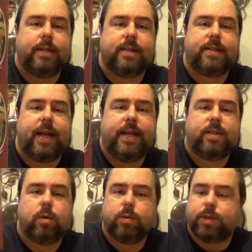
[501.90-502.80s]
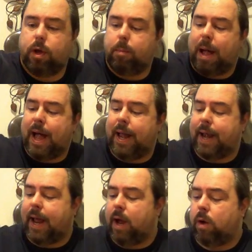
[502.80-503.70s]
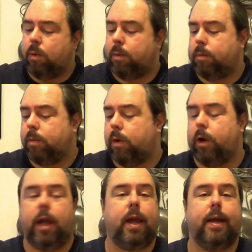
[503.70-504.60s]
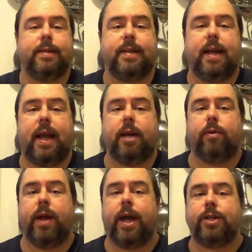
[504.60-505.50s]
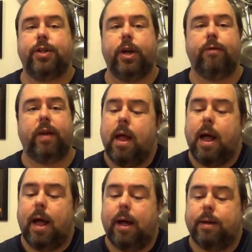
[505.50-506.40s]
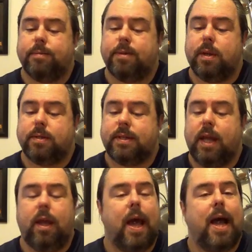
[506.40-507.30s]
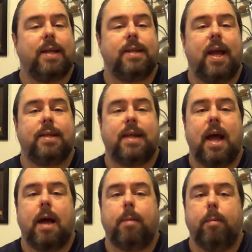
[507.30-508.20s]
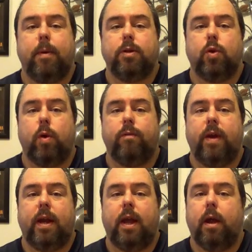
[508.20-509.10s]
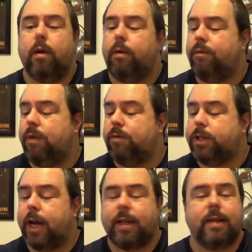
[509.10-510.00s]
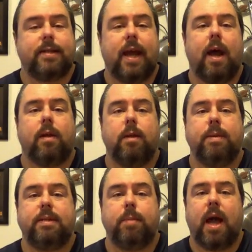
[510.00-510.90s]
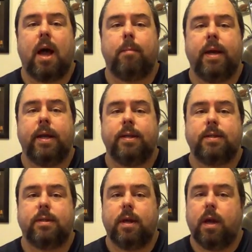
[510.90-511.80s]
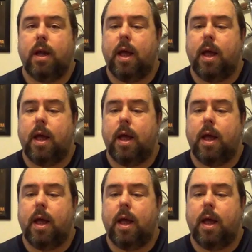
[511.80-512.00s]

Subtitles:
It's a seasonal, so buy it now or you ain't going to see it again until next year. I'll see you guys next time. Hope you enjoyed the video. If you've checked this out, leave me some comments.